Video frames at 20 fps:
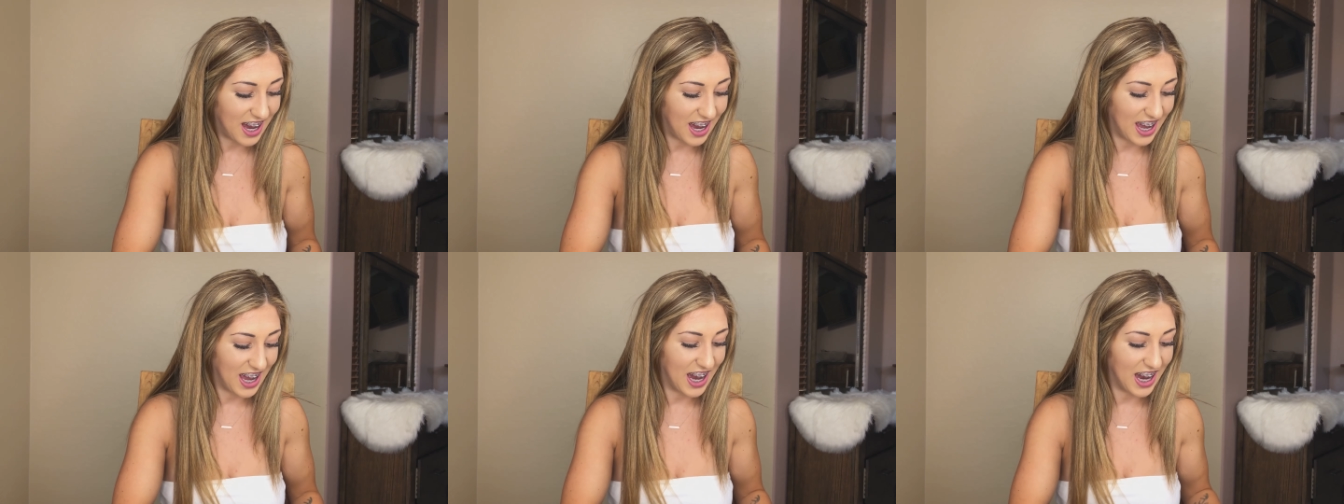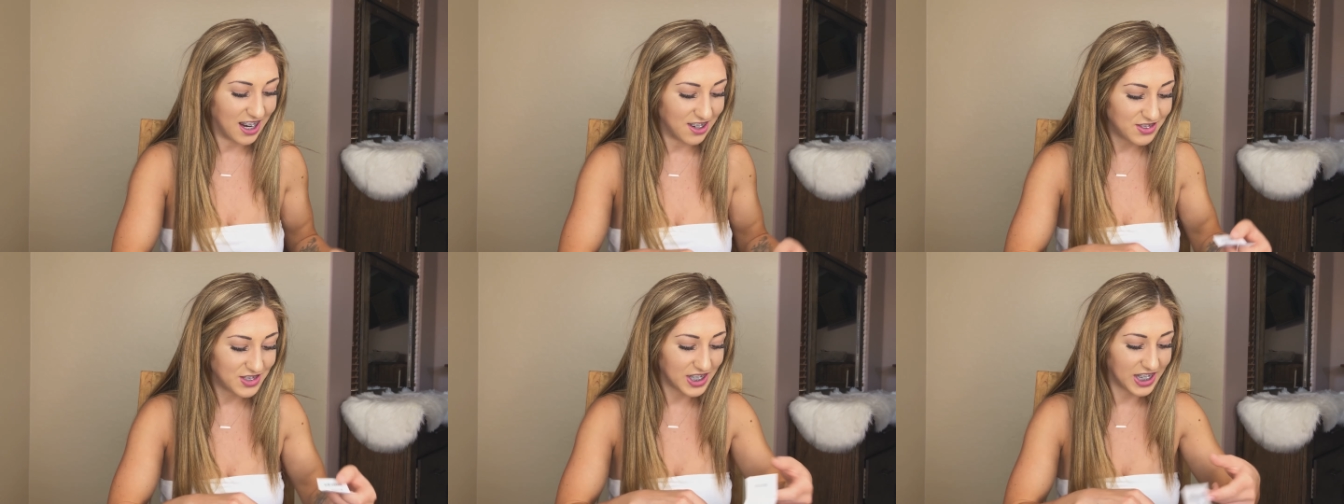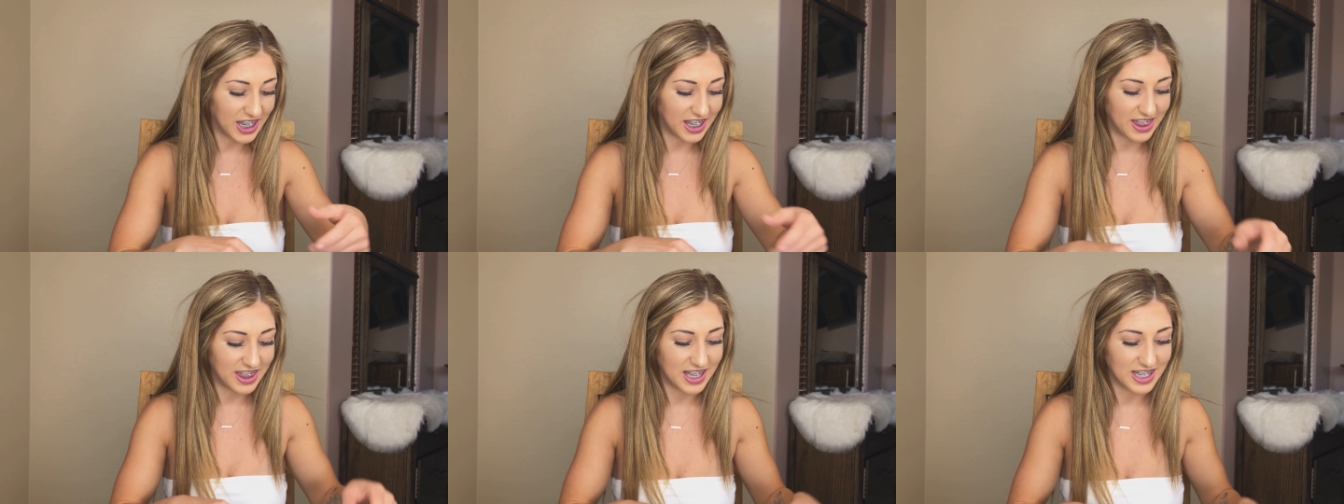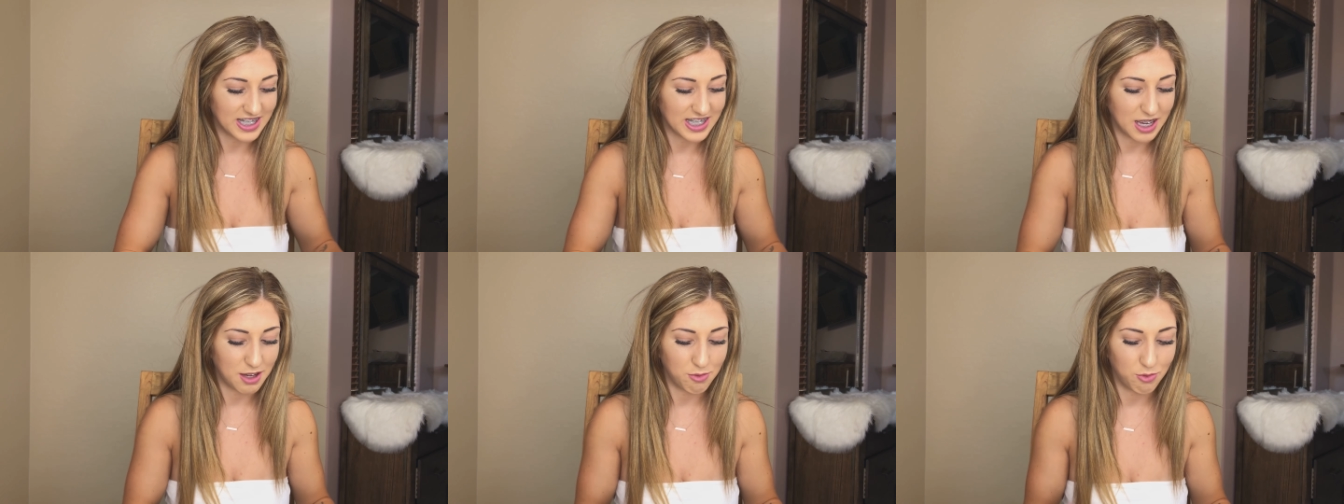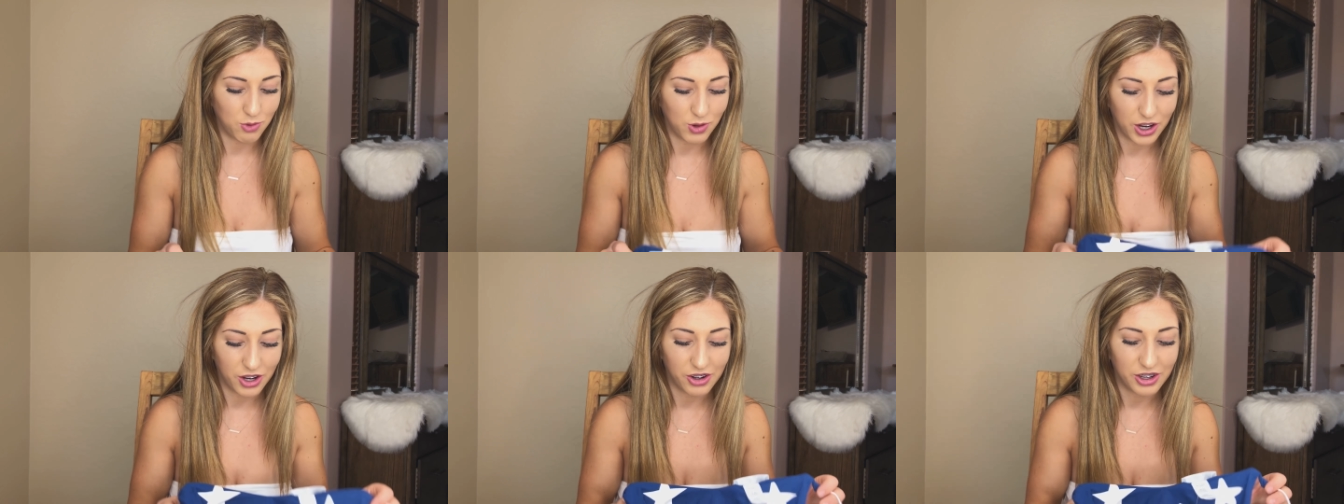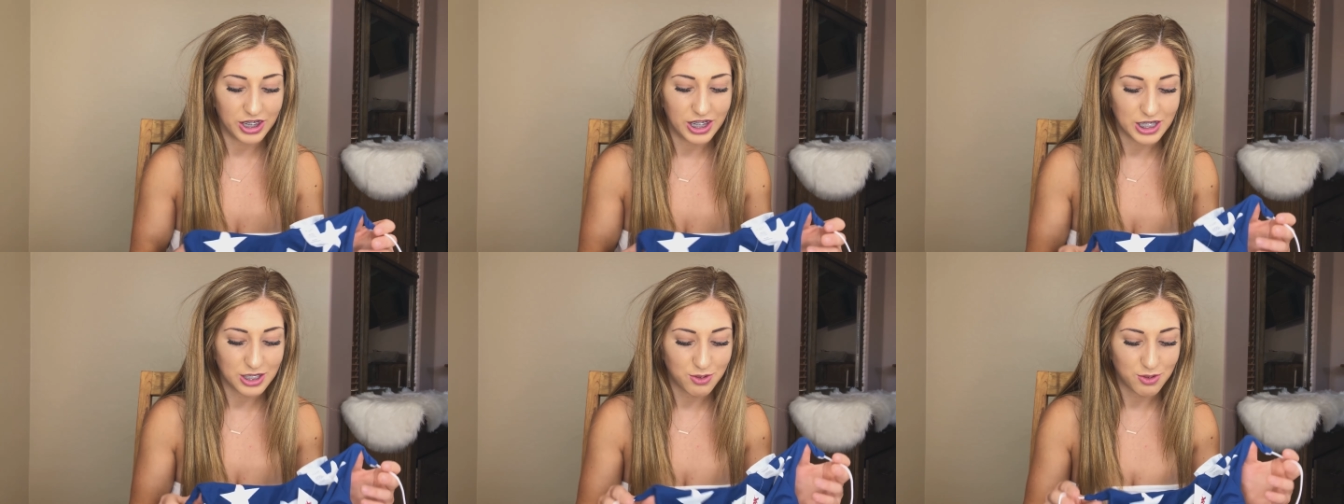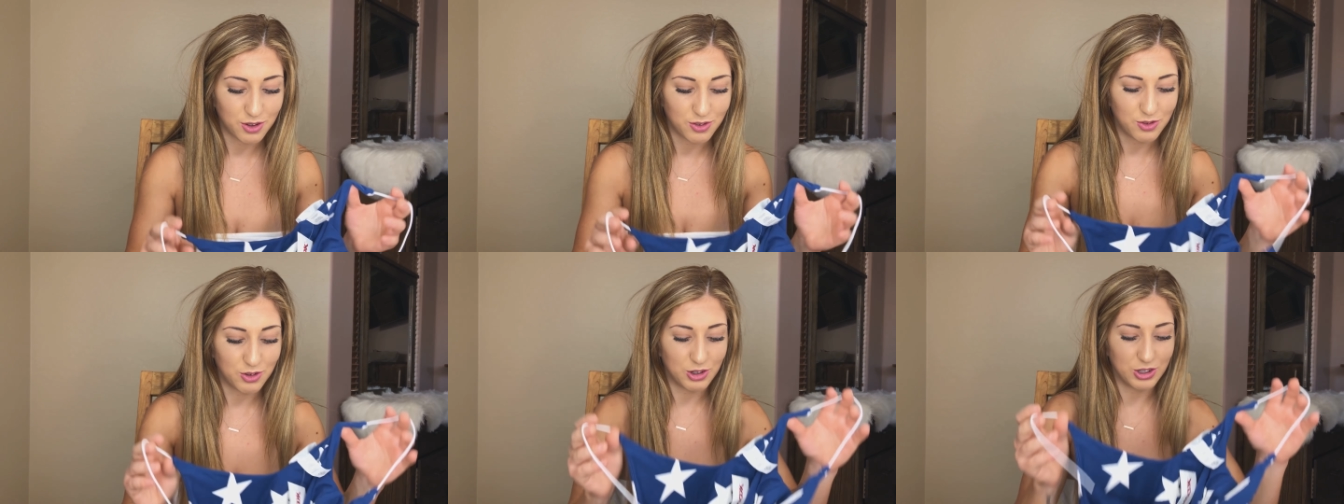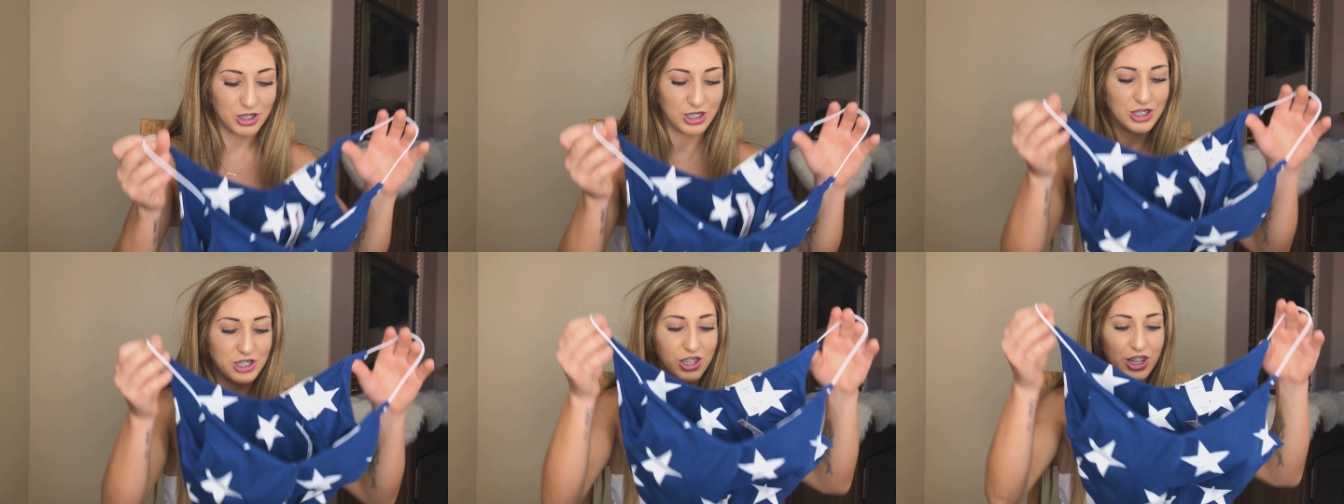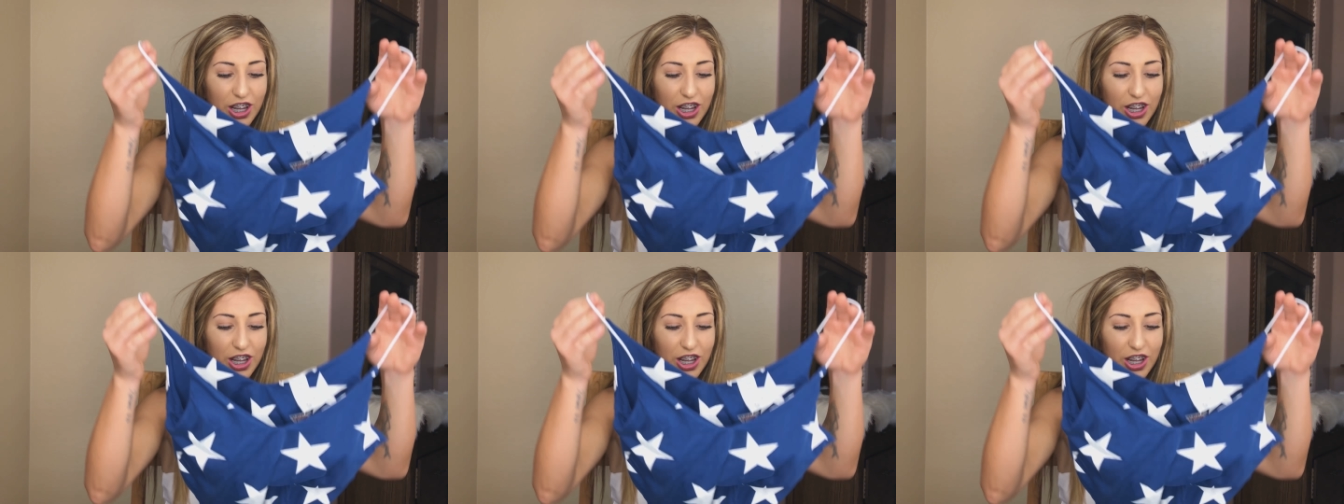I have to get this. I'm wearing this for fourth of